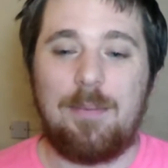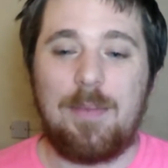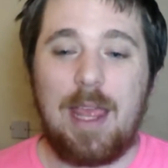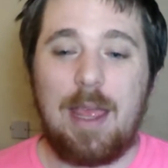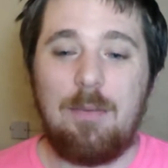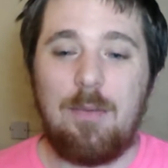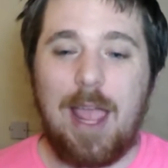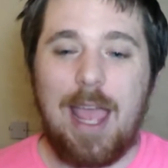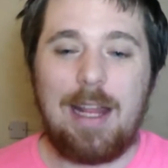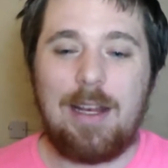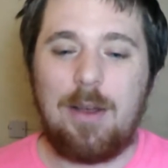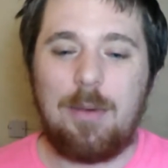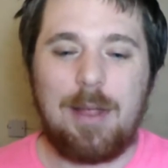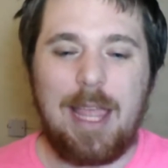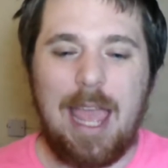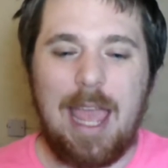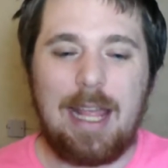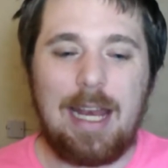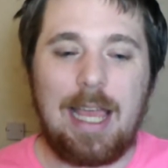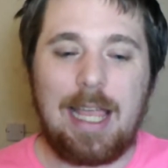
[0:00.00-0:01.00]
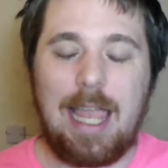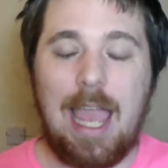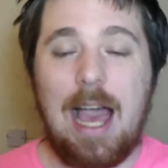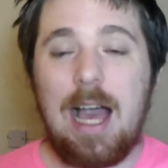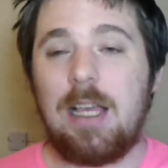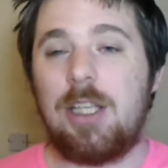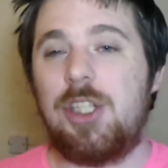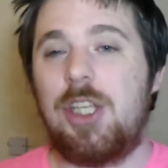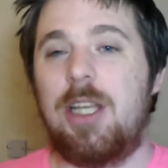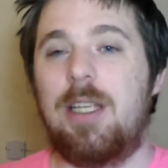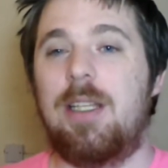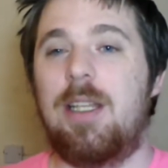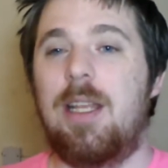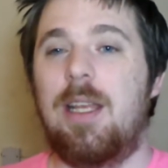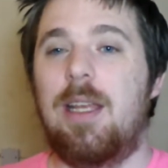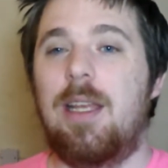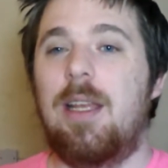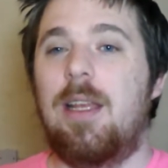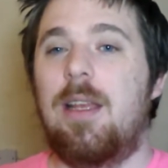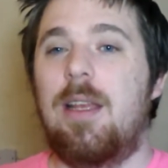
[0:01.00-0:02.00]
And we end up getting a cash in.
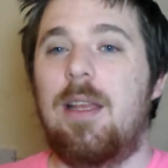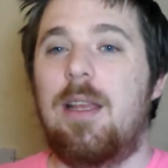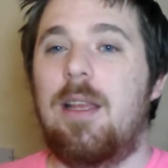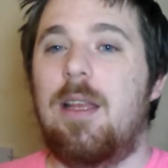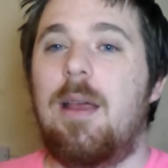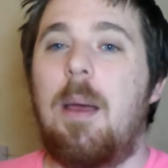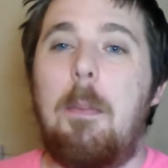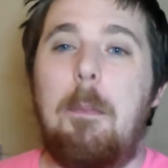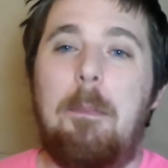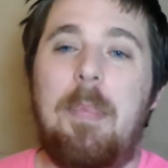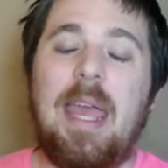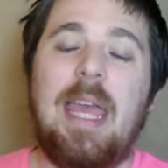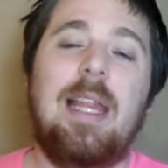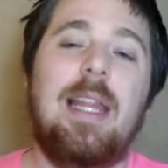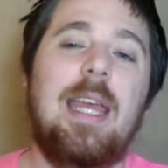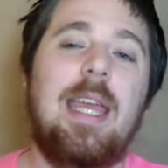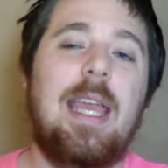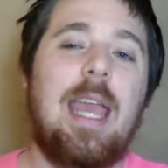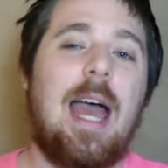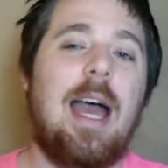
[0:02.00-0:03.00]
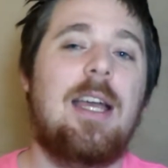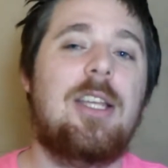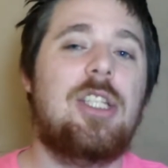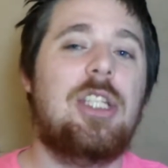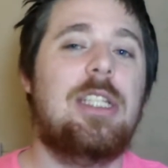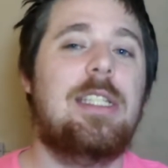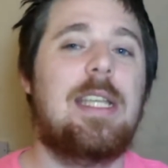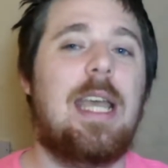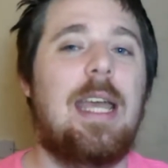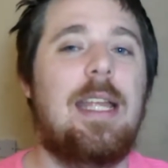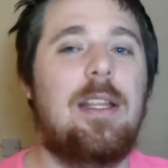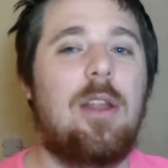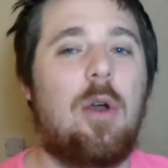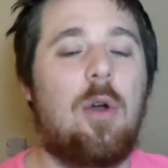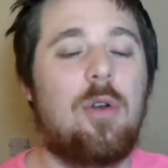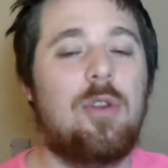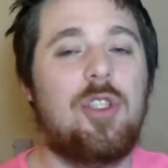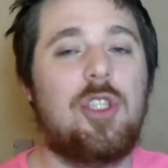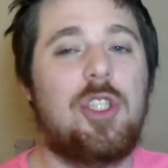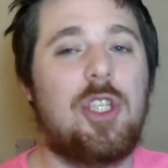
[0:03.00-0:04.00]
Bailey cashes in
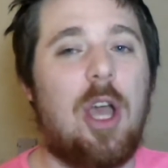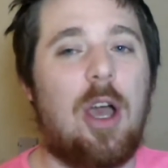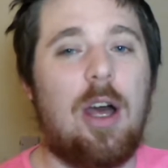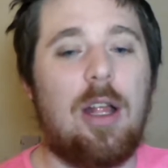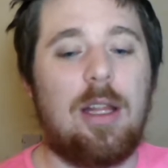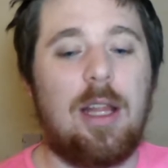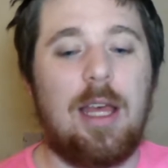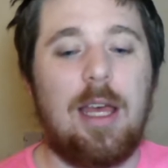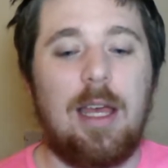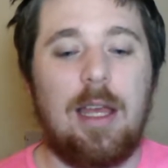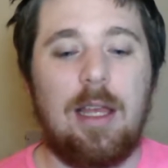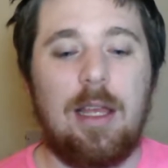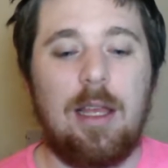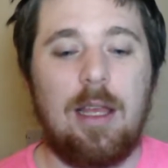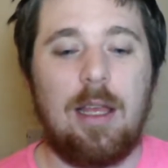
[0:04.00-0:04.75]
on Charlotte.